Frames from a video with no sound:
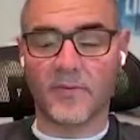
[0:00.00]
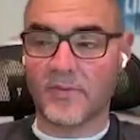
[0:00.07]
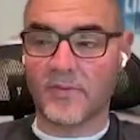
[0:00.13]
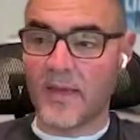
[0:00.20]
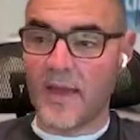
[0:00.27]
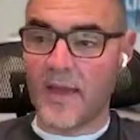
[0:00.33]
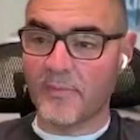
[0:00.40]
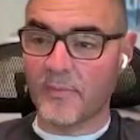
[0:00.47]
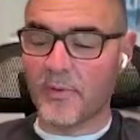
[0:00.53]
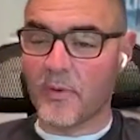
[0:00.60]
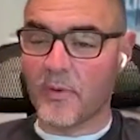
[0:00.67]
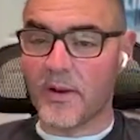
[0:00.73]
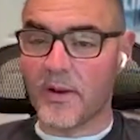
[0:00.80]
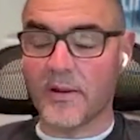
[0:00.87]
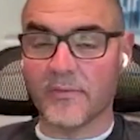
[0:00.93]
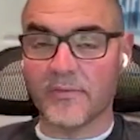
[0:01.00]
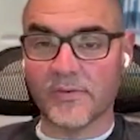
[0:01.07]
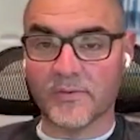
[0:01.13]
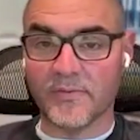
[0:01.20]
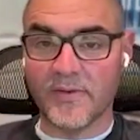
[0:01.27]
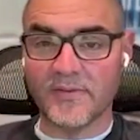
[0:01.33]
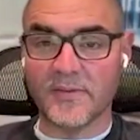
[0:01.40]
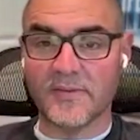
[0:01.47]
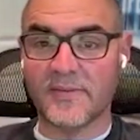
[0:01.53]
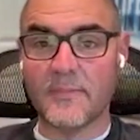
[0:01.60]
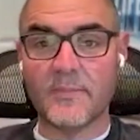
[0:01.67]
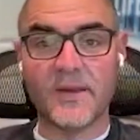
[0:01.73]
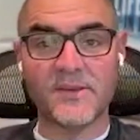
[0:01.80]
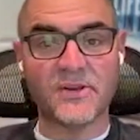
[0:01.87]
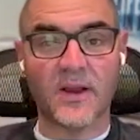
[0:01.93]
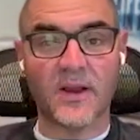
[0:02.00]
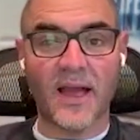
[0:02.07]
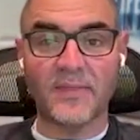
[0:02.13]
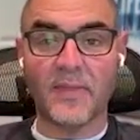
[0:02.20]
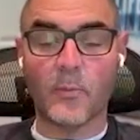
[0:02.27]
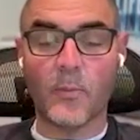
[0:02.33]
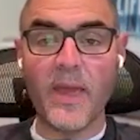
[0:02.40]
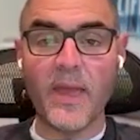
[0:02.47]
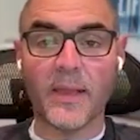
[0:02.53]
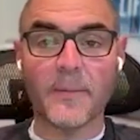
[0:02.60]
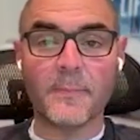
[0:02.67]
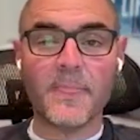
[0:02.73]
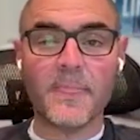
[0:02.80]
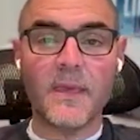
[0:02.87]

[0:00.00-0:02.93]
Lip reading: first thing that happens when you go on an unofficial visit is they measure your height and the weight.